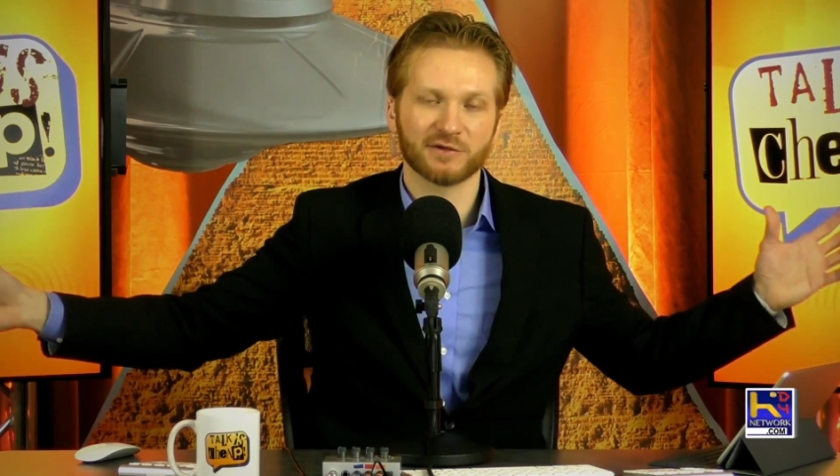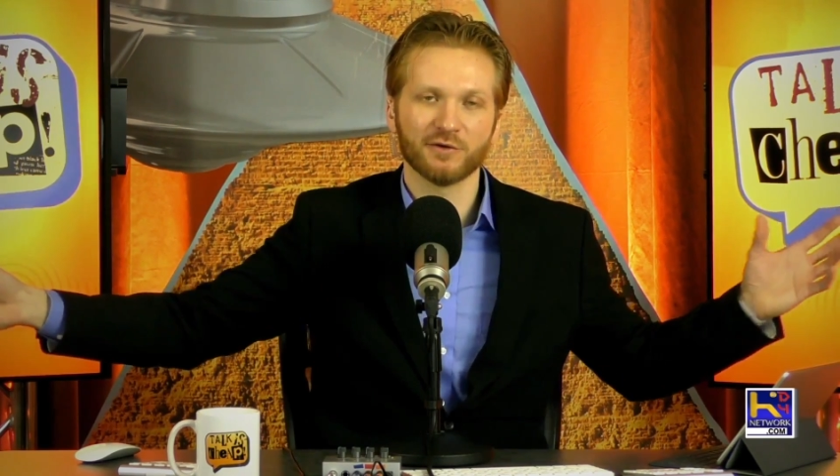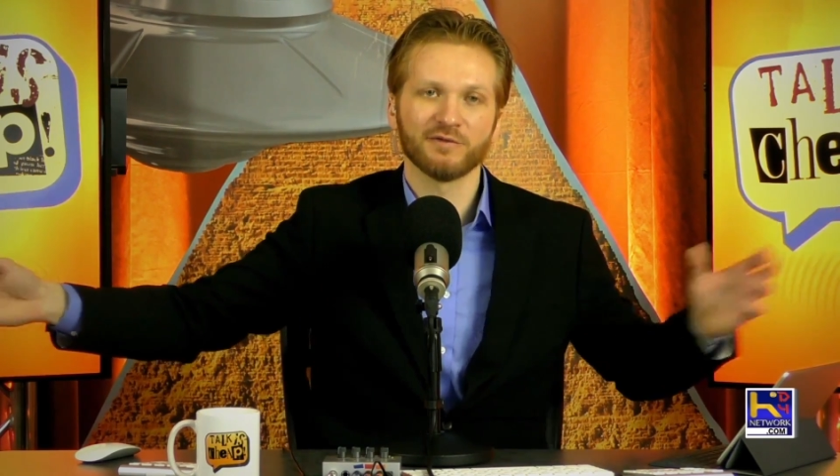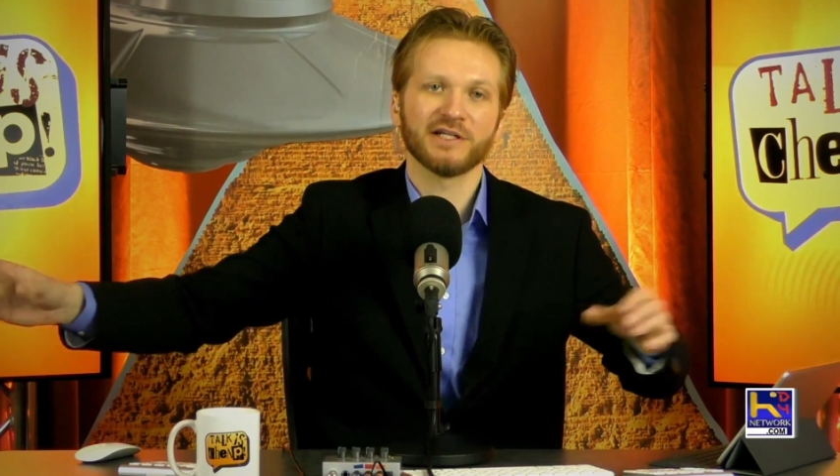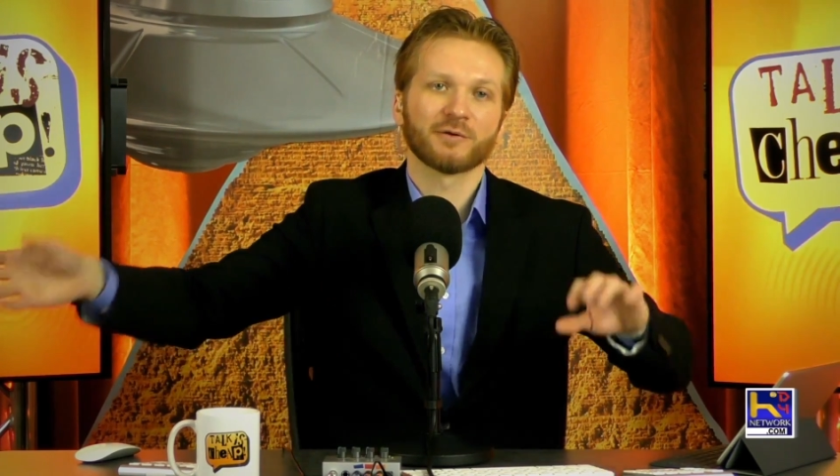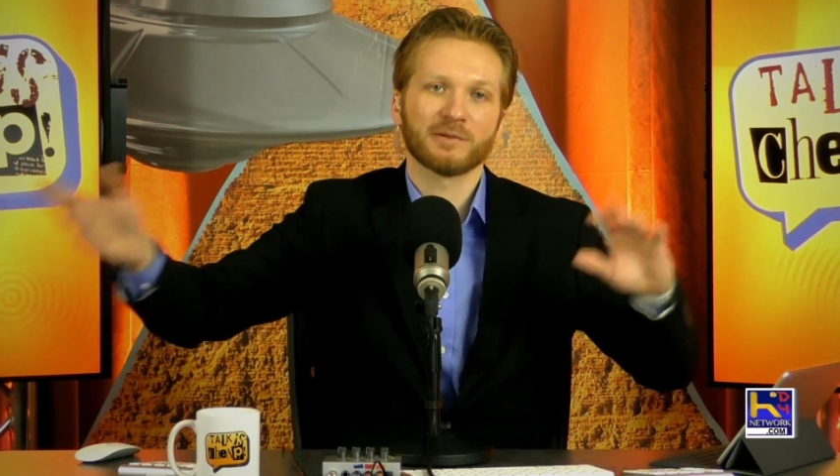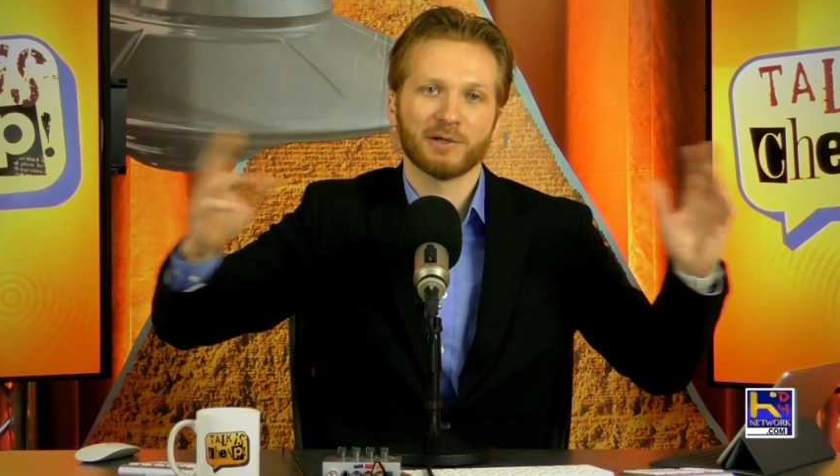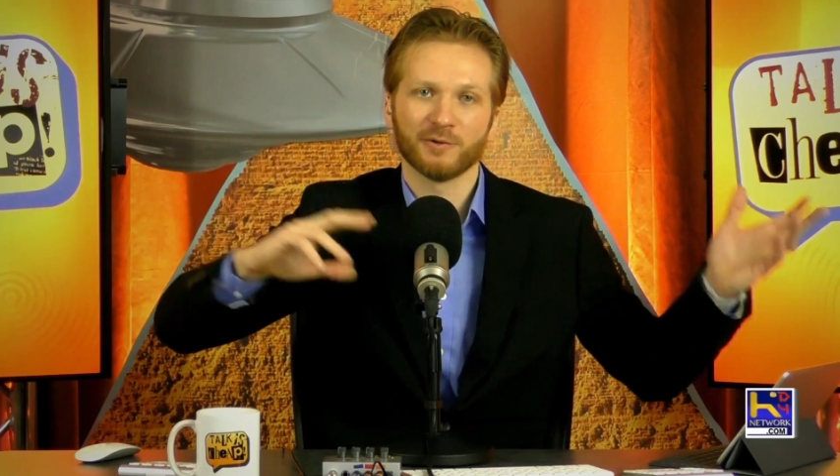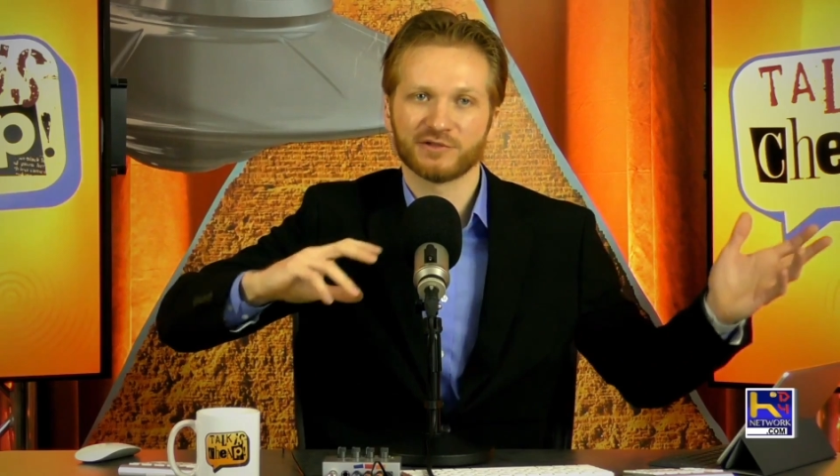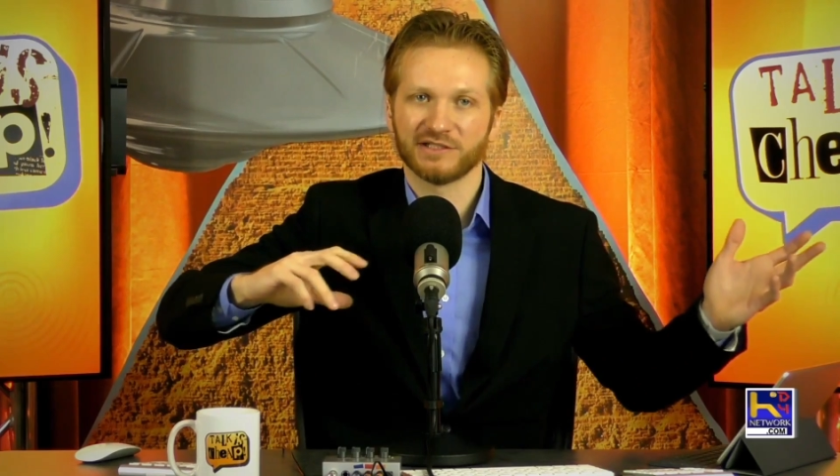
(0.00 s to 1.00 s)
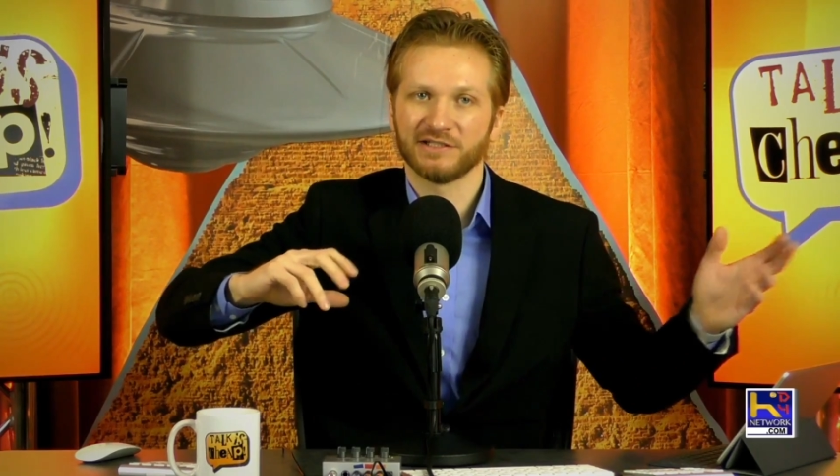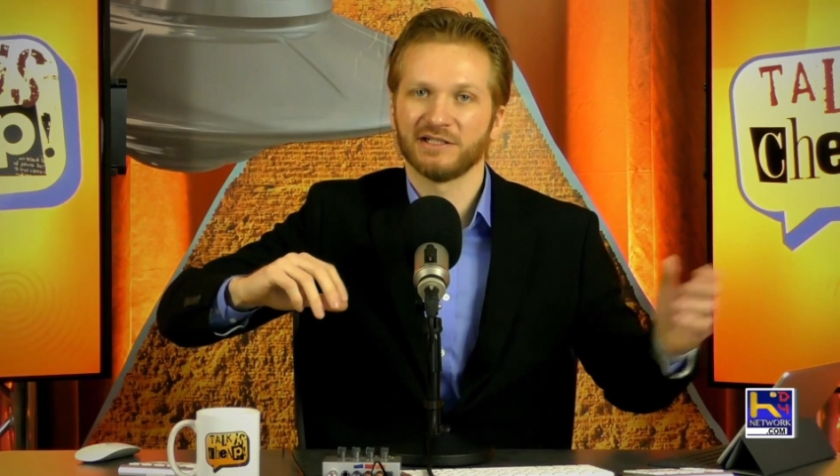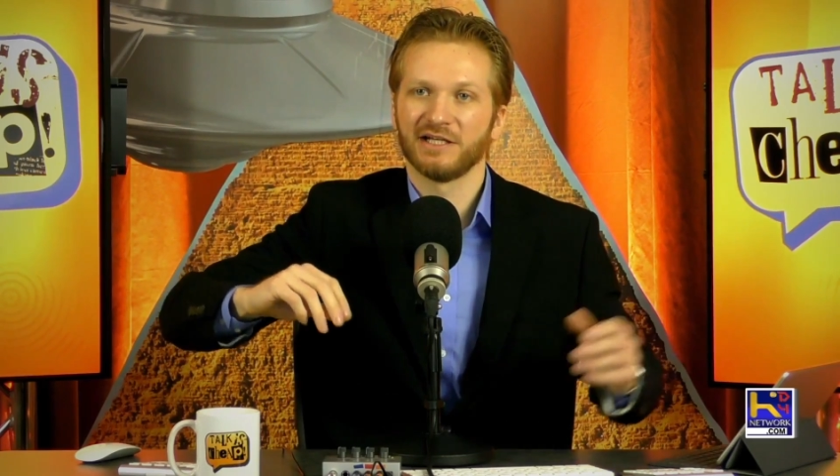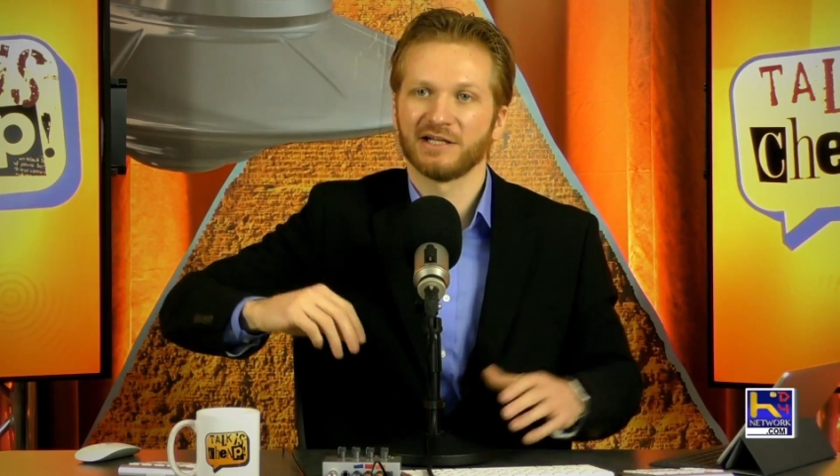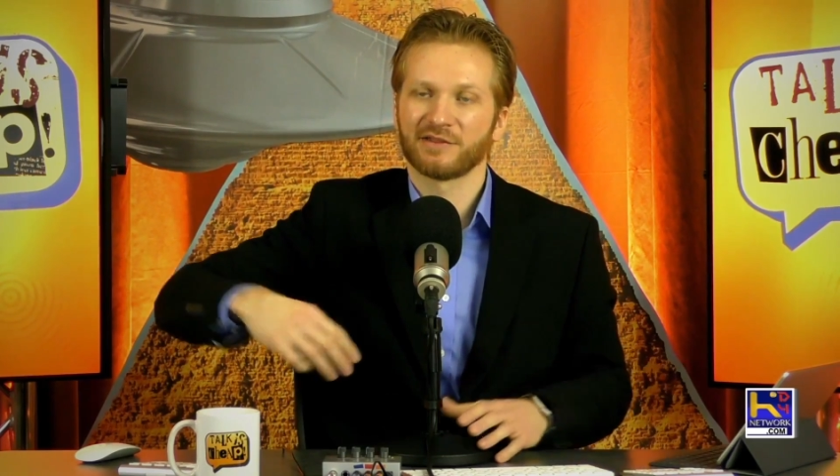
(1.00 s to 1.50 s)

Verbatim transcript: whole video, reposted it,